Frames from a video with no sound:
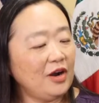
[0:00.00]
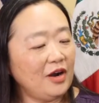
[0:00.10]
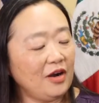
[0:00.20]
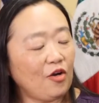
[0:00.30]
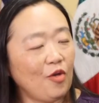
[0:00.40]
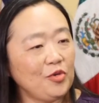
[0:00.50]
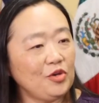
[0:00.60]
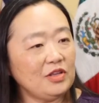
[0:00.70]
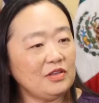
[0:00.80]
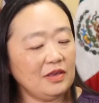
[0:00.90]
our
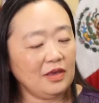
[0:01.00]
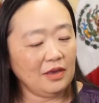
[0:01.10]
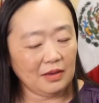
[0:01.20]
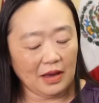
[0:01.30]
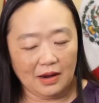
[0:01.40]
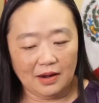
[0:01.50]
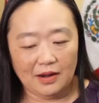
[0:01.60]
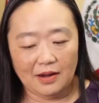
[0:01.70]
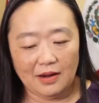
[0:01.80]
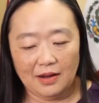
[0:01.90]
community
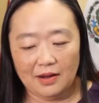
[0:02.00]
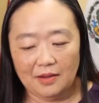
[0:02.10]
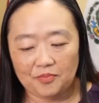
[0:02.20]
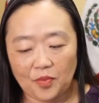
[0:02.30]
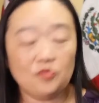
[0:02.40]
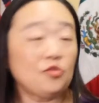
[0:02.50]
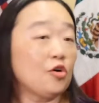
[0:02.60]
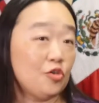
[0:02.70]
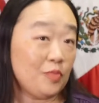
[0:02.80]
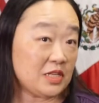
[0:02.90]
are um,
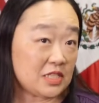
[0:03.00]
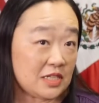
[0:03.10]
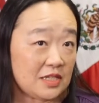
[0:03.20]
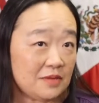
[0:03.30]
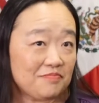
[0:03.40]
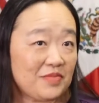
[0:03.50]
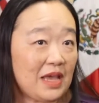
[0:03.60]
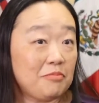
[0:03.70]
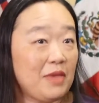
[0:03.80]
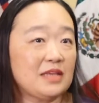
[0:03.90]
undocumented
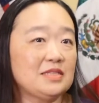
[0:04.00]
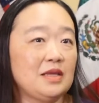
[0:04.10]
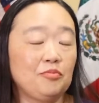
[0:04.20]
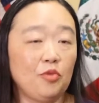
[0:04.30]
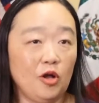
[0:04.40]
that makes them